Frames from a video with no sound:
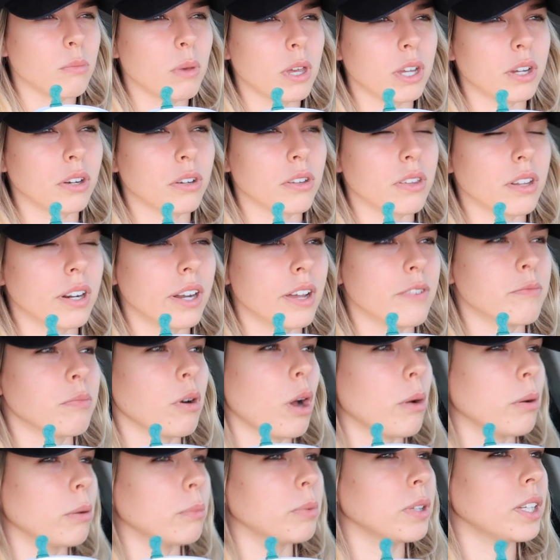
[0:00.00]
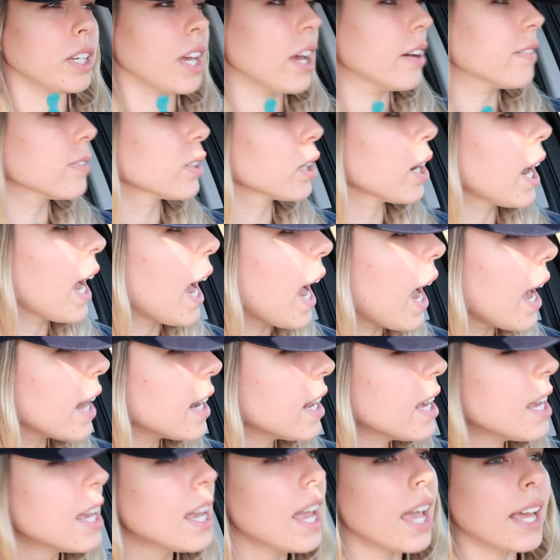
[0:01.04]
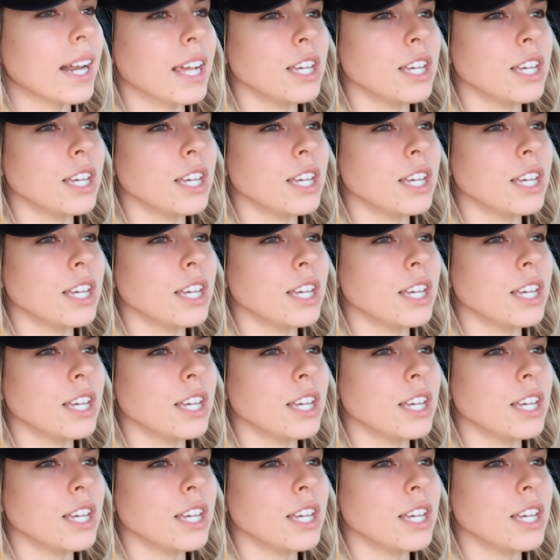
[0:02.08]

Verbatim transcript: maker that I've probably ever had and